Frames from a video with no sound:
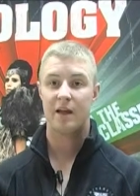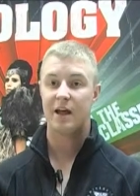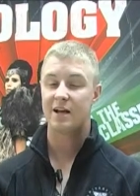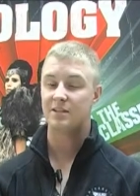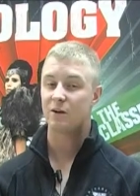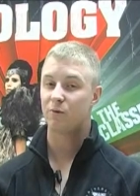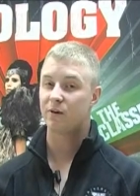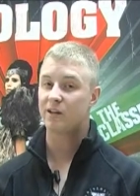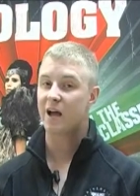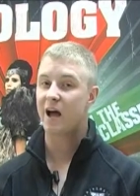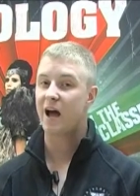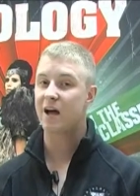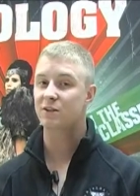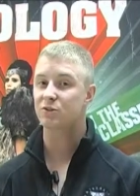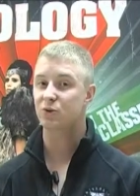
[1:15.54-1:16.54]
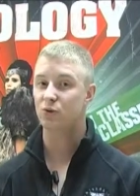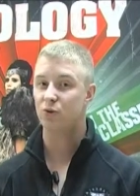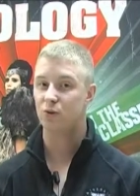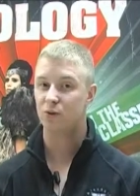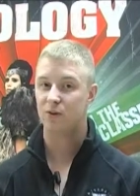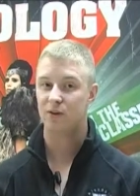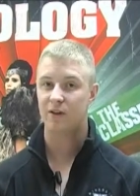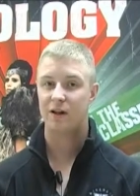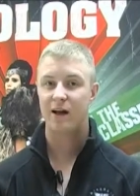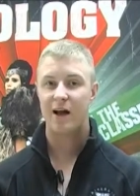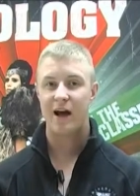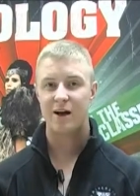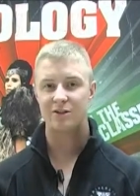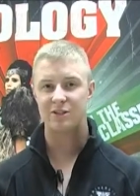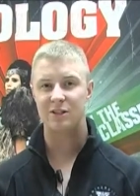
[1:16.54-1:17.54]
As I went to high school,
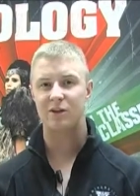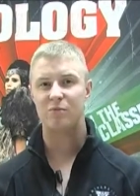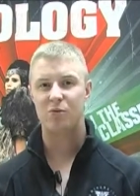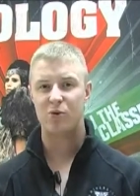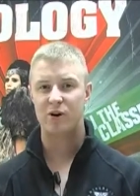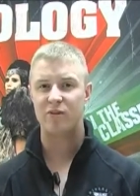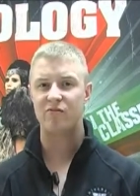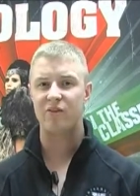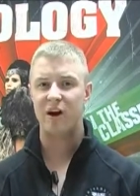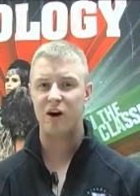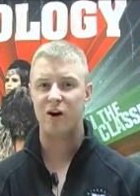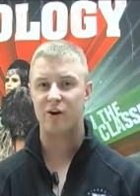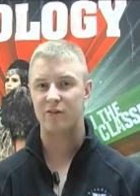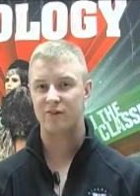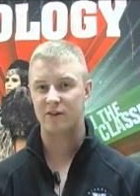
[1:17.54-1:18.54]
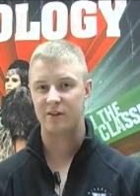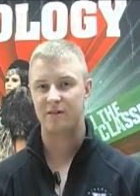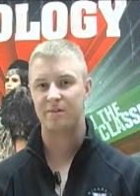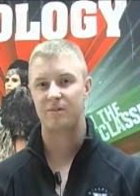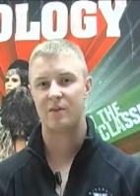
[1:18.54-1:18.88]
I was a little more involved.